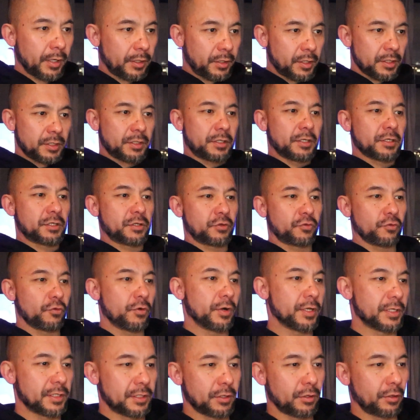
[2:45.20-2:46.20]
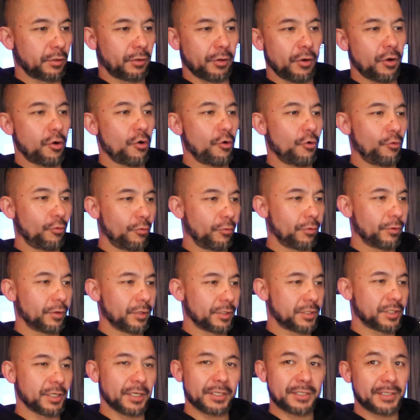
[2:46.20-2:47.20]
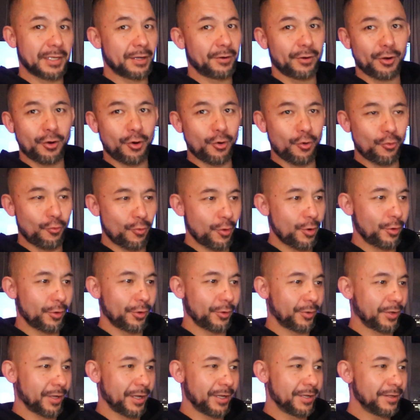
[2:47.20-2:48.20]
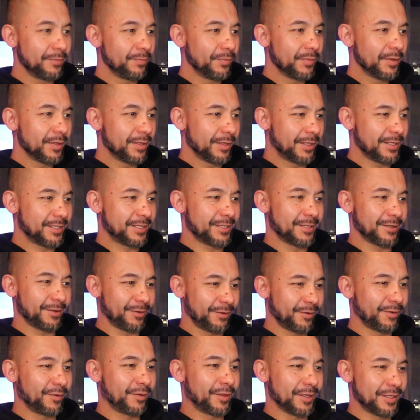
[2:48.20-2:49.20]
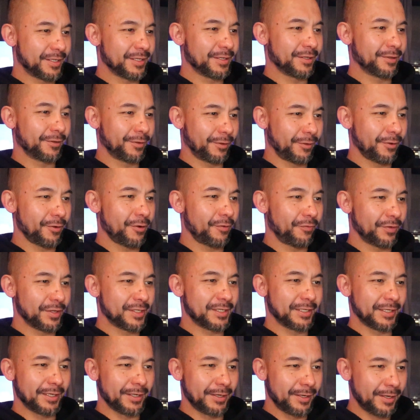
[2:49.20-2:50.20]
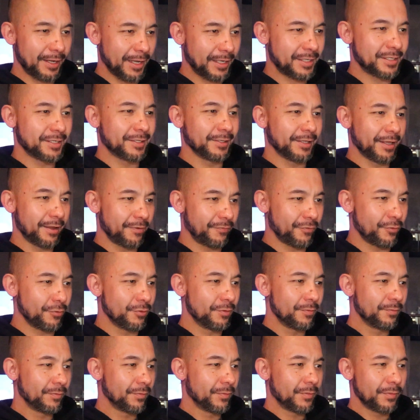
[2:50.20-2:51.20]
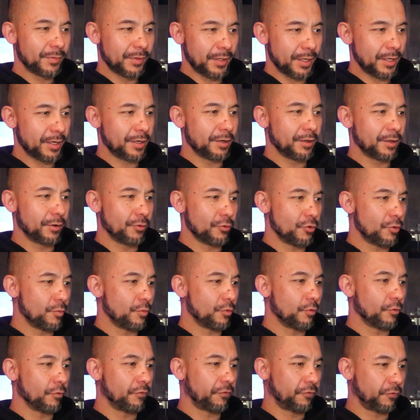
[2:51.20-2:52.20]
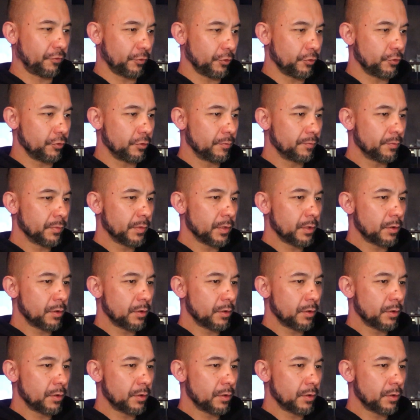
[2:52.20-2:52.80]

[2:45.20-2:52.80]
just destroys shuts down the whole world. Okay, this is obviously a next level than a normal flu.